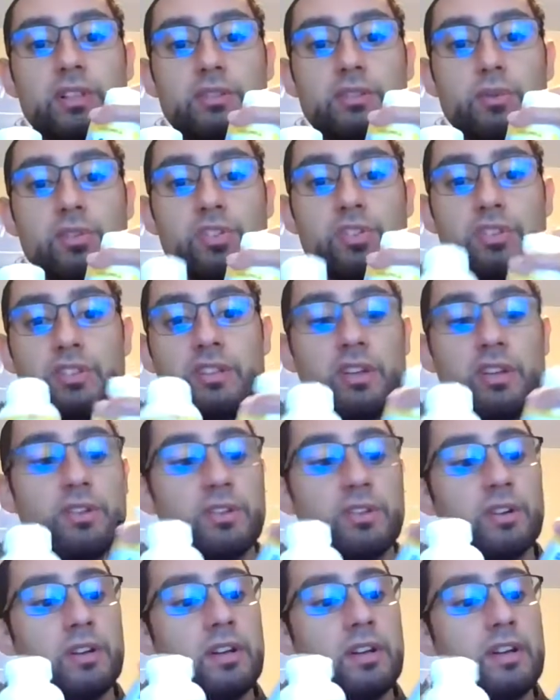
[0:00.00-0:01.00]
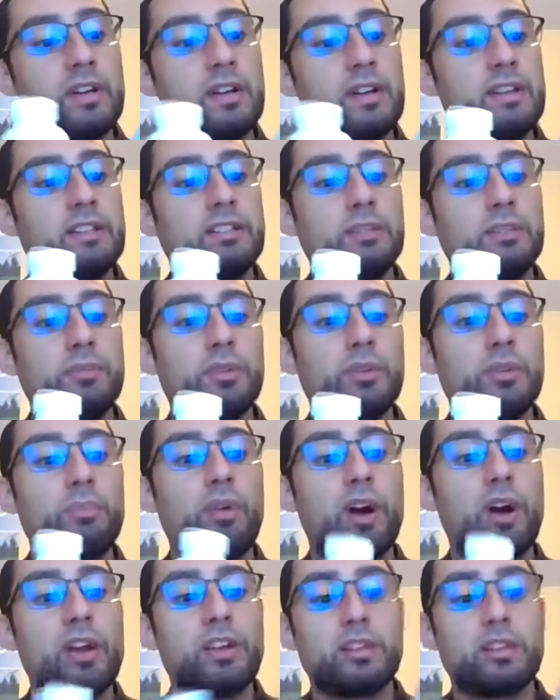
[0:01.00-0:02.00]
which is another similar
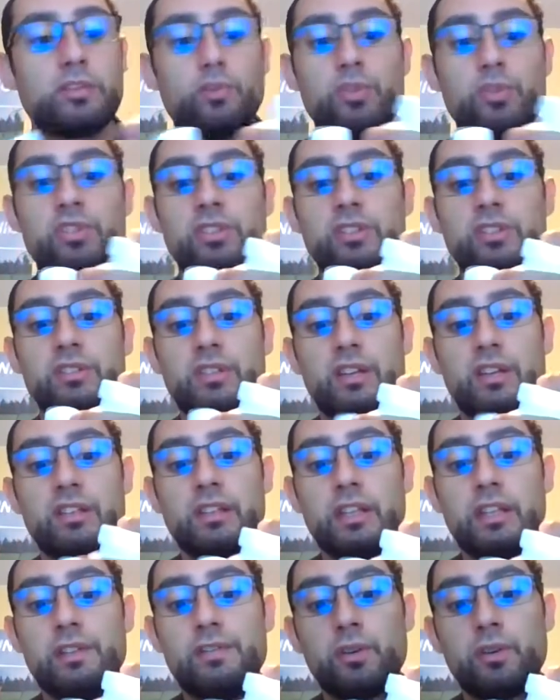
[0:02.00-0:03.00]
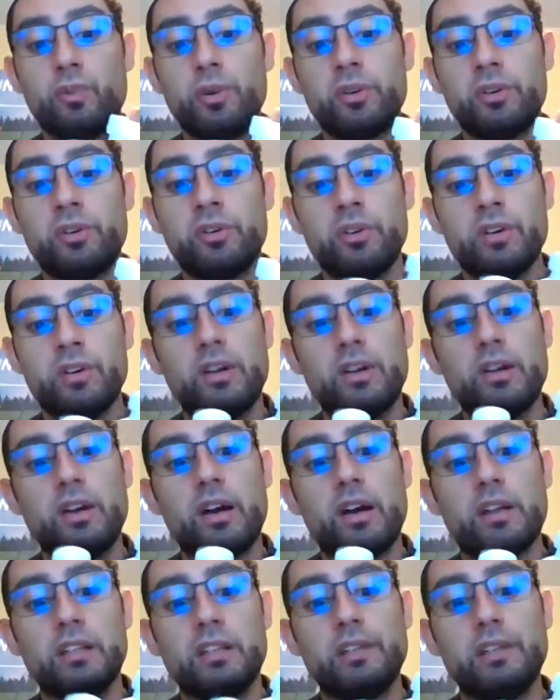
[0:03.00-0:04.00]
product, which is Living Well
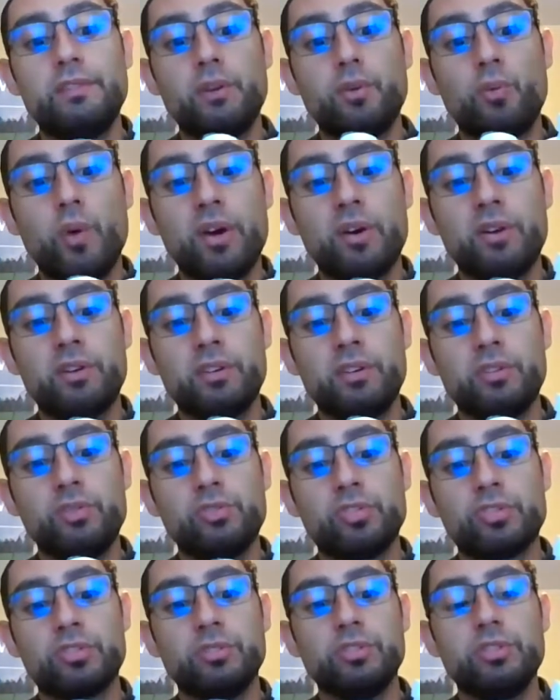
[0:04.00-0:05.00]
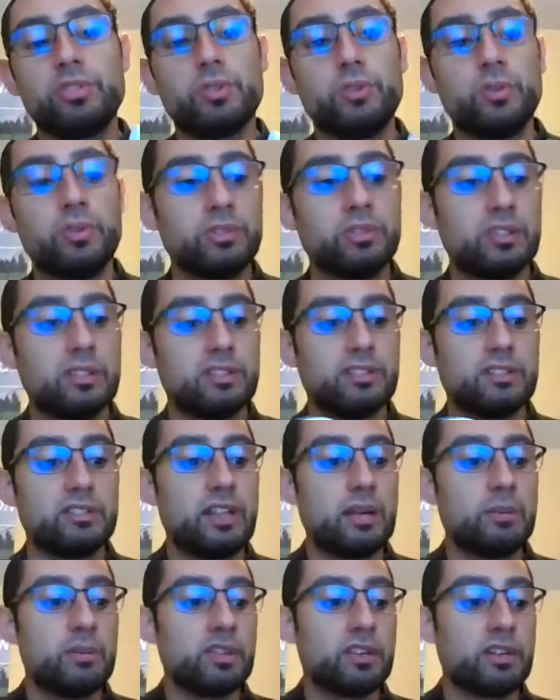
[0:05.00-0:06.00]
Nutraceuticals is the
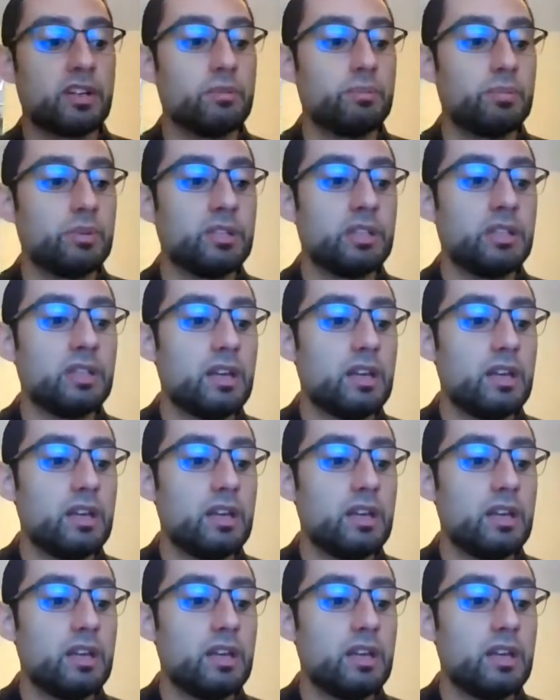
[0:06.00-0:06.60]
name of the company.